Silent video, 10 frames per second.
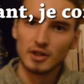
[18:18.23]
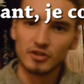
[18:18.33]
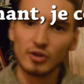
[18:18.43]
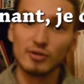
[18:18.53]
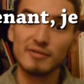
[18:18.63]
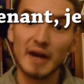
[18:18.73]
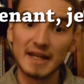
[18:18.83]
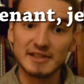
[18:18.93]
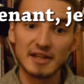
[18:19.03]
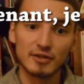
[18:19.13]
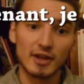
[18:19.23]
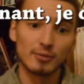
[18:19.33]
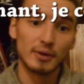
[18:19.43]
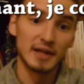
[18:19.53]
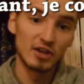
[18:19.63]
So to validate an
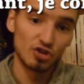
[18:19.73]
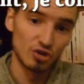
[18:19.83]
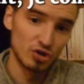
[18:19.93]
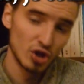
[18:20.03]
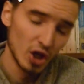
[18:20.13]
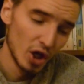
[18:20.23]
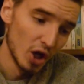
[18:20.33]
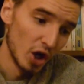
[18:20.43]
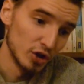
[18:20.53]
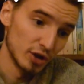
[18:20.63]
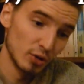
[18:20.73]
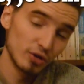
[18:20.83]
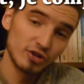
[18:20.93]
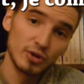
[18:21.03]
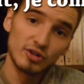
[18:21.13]
explanation. You can
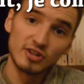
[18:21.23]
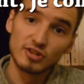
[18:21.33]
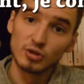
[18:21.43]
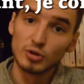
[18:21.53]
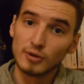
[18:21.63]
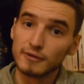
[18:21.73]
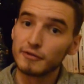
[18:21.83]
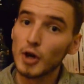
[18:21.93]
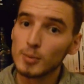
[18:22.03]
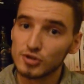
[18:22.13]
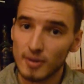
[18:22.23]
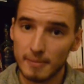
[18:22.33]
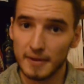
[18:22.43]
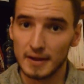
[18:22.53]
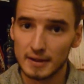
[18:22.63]
also use it to confirm
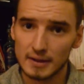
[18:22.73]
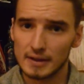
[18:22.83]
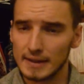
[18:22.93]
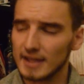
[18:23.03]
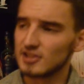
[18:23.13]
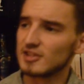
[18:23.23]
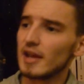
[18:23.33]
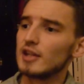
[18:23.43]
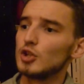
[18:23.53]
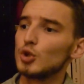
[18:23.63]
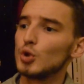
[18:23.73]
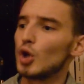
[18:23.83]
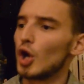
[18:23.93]
something. Let's say your